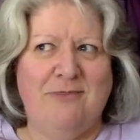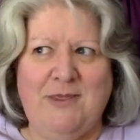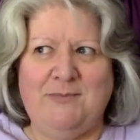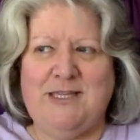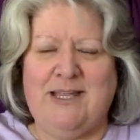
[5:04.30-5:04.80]

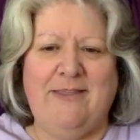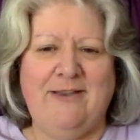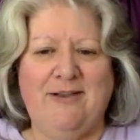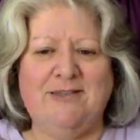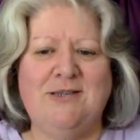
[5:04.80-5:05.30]
them sending out the
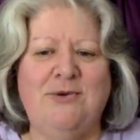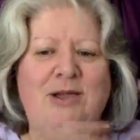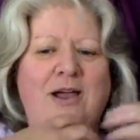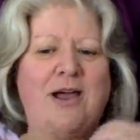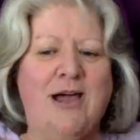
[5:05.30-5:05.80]
cards. So
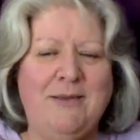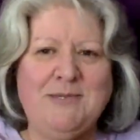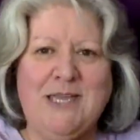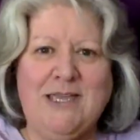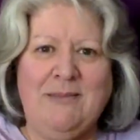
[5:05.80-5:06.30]
I'm
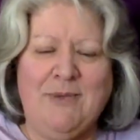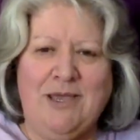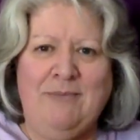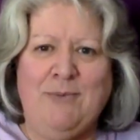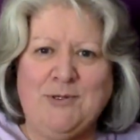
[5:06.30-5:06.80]
taking
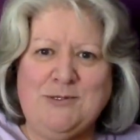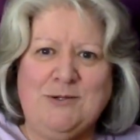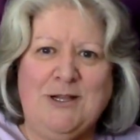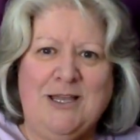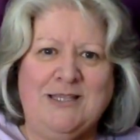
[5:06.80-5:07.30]
my personal
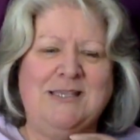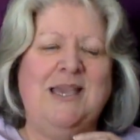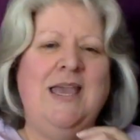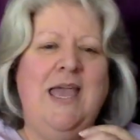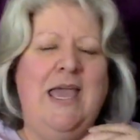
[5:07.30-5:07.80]
clients
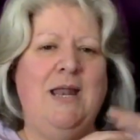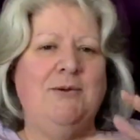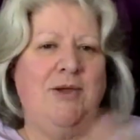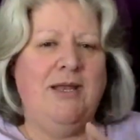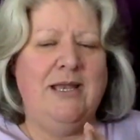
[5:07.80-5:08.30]
and I'm
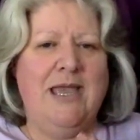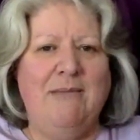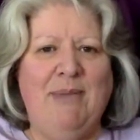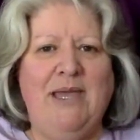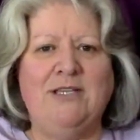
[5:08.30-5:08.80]
creating a
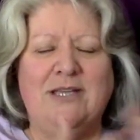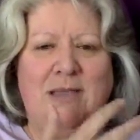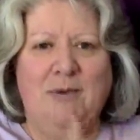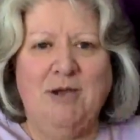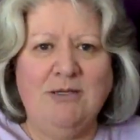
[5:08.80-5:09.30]
campaign to
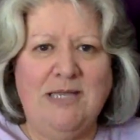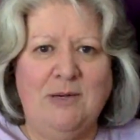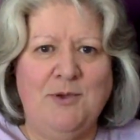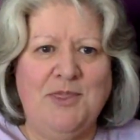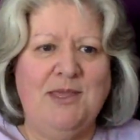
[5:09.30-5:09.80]
keep in
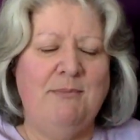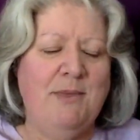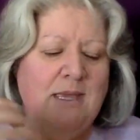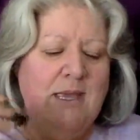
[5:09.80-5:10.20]
contact with them.